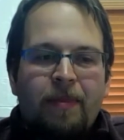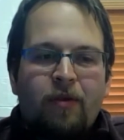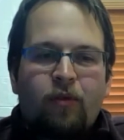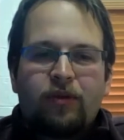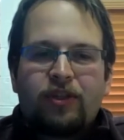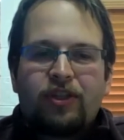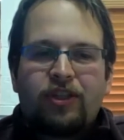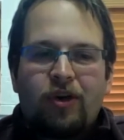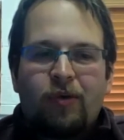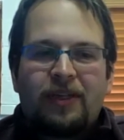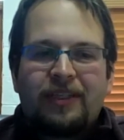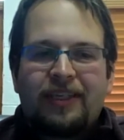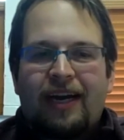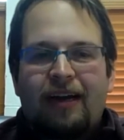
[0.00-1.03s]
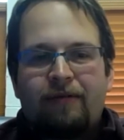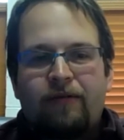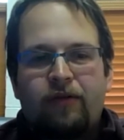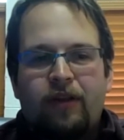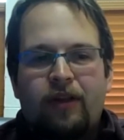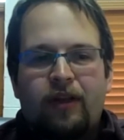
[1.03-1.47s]
We're so excited
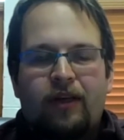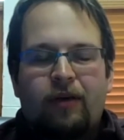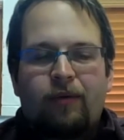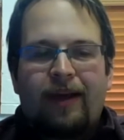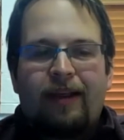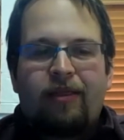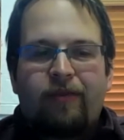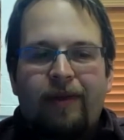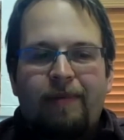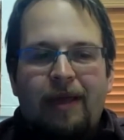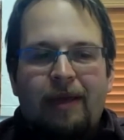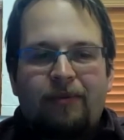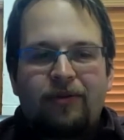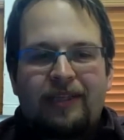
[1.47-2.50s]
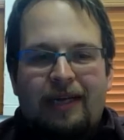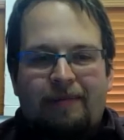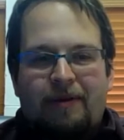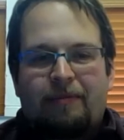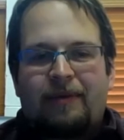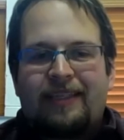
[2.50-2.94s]
for the, we had three people step
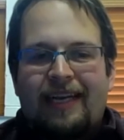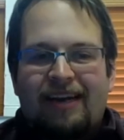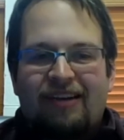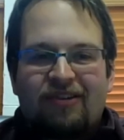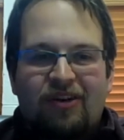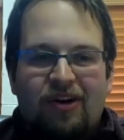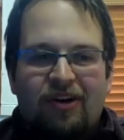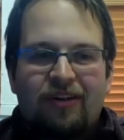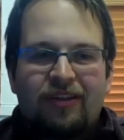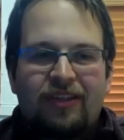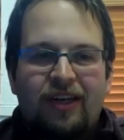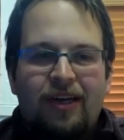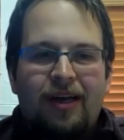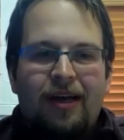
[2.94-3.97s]
up to send out cards.